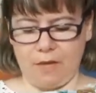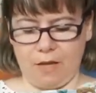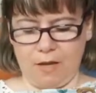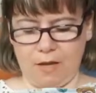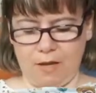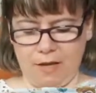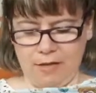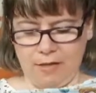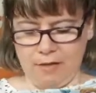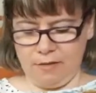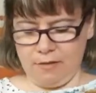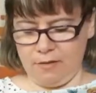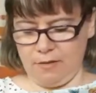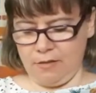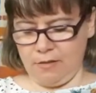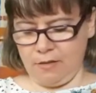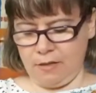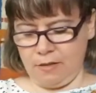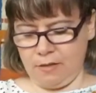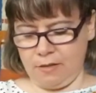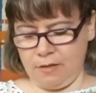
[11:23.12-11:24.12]
and
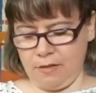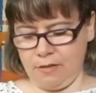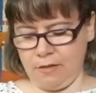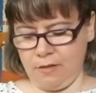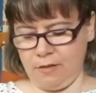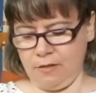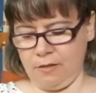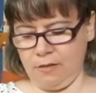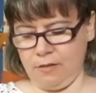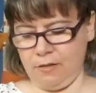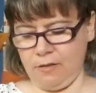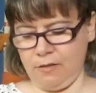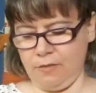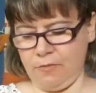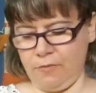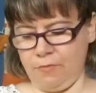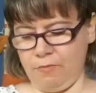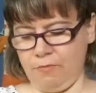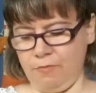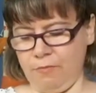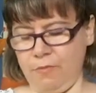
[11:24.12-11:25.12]

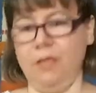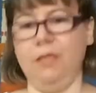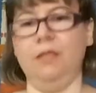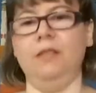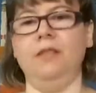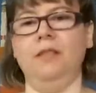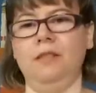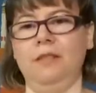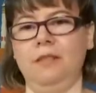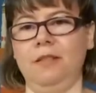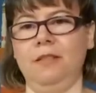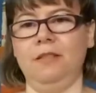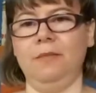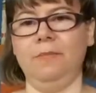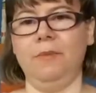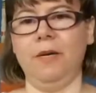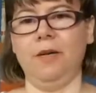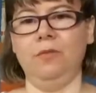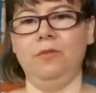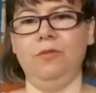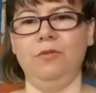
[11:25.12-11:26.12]
this is it
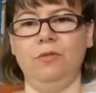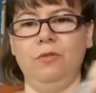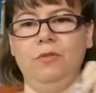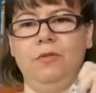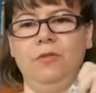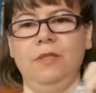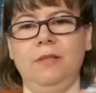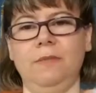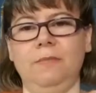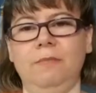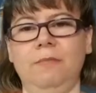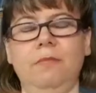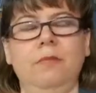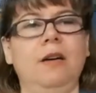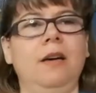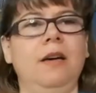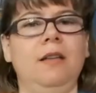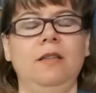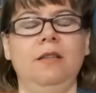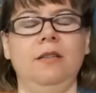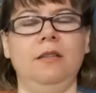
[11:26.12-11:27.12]
about this.
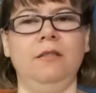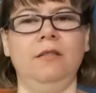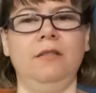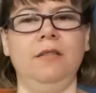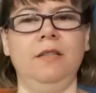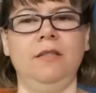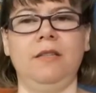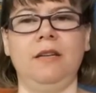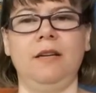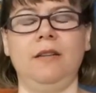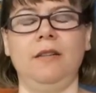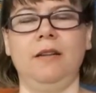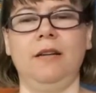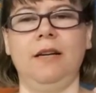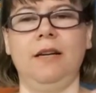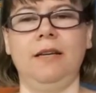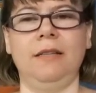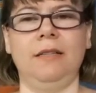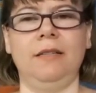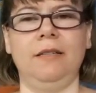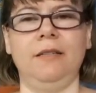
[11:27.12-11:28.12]
These are the
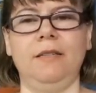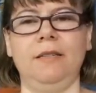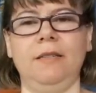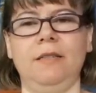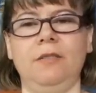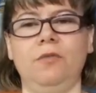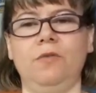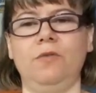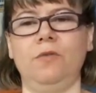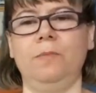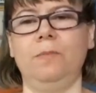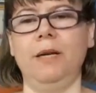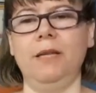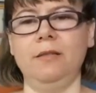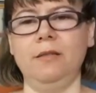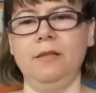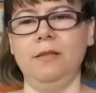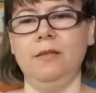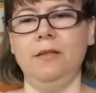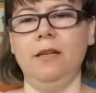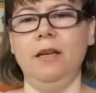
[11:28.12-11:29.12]
characteristics of the
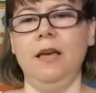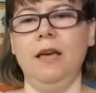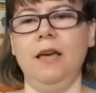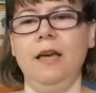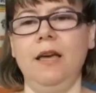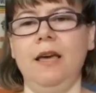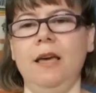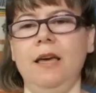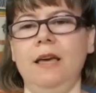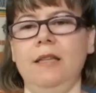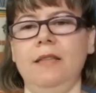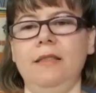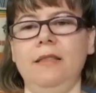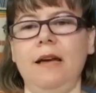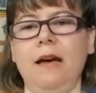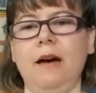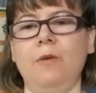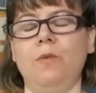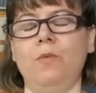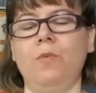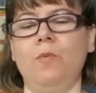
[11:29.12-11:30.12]
pattern.
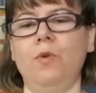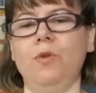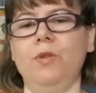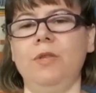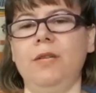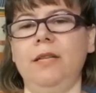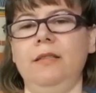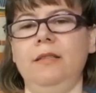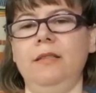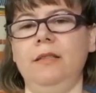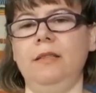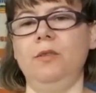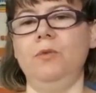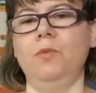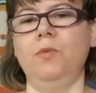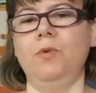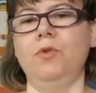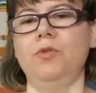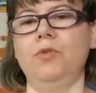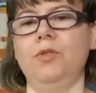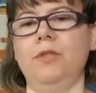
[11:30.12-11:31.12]
Now, what I did
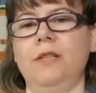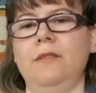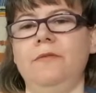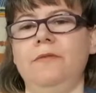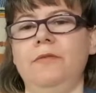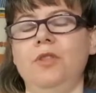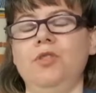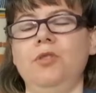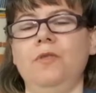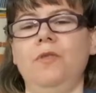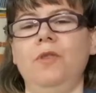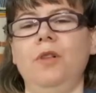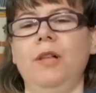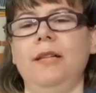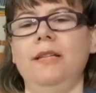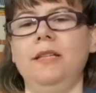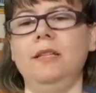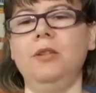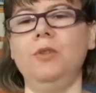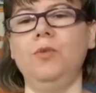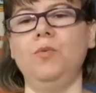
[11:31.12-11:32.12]
was that, first of all, I
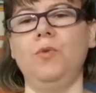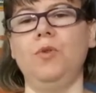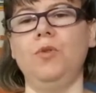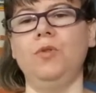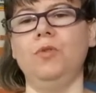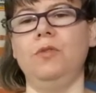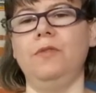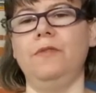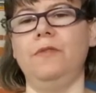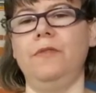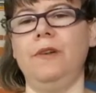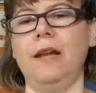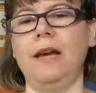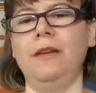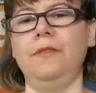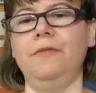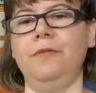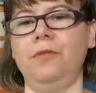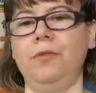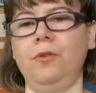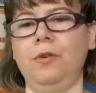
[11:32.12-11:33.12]
didn't want the
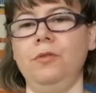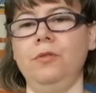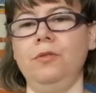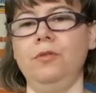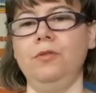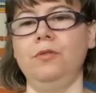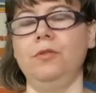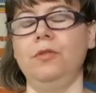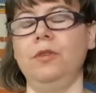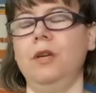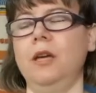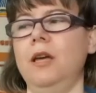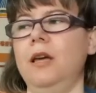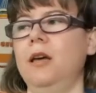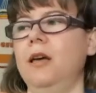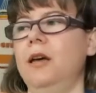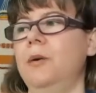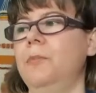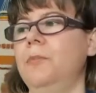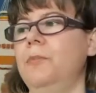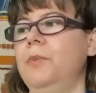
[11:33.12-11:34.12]
fly front,
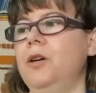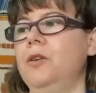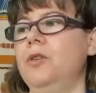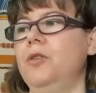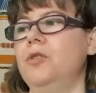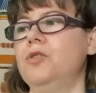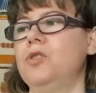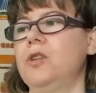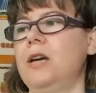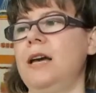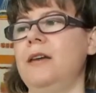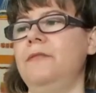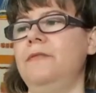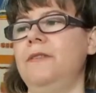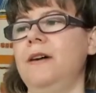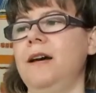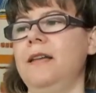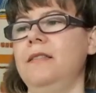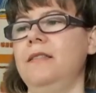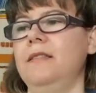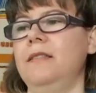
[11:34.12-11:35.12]
because I
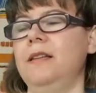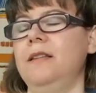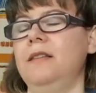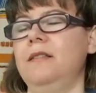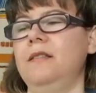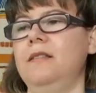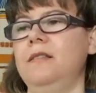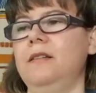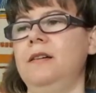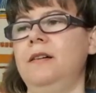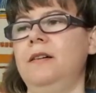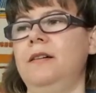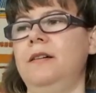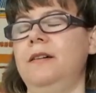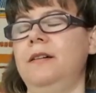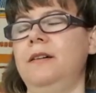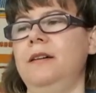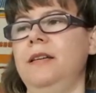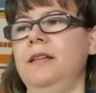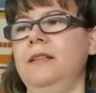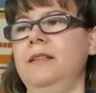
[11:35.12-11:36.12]
find that
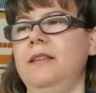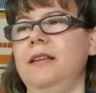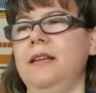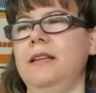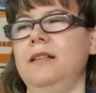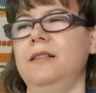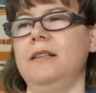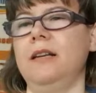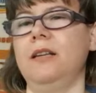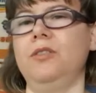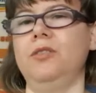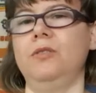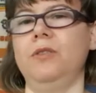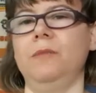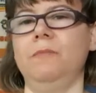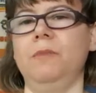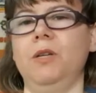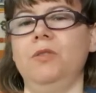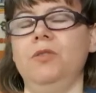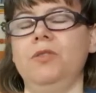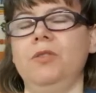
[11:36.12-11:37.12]
it
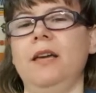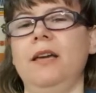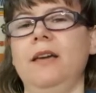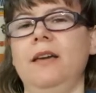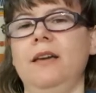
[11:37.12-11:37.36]
exaggerates, because I